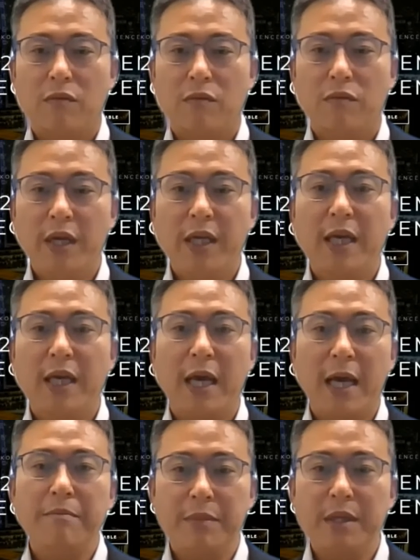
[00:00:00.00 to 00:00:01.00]
we
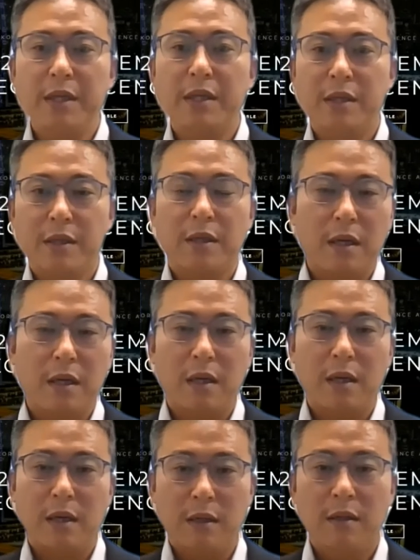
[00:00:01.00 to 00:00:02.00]
can be
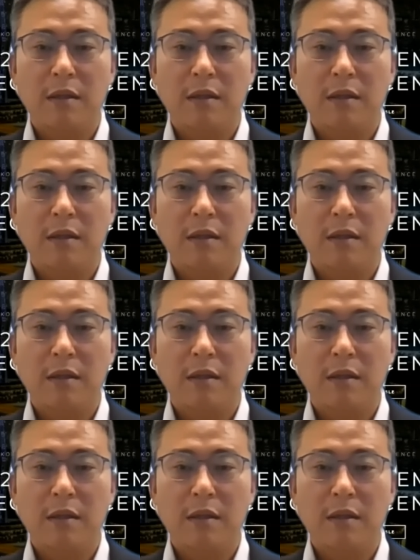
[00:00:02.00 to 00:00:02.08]
the